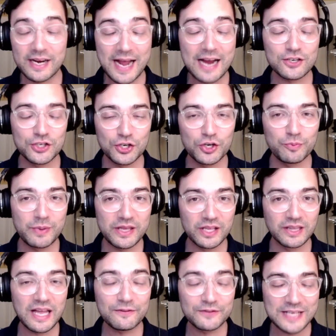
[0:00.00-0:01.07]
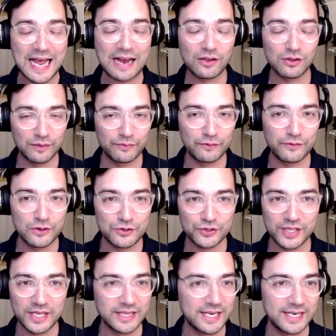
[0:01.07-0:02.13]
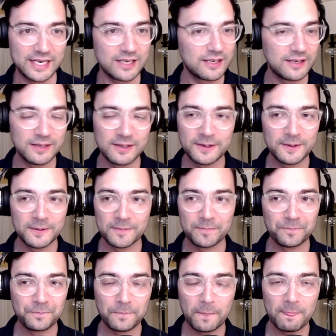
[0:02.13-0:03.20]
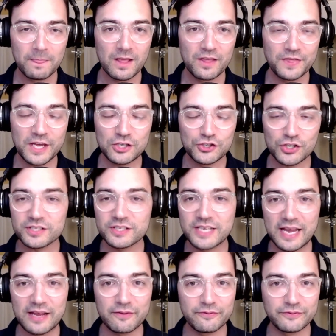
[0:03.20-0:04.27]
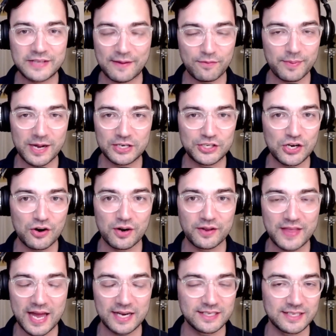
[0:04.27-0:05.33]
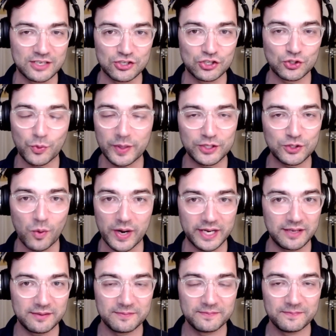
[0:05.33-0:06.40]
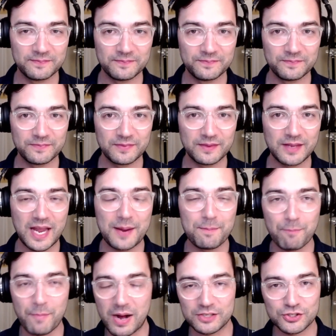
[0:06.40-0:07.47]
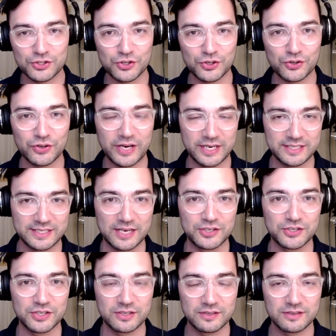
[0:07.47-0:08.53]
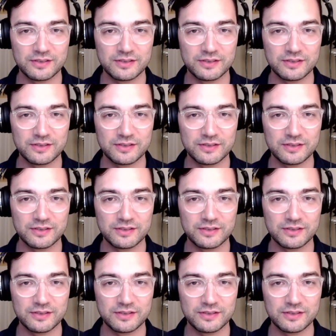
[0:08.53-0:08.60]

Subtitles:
It actually could be the left tackle of the future that they need. They just gave David Bakhtiari that extension, 2020. A monster extension.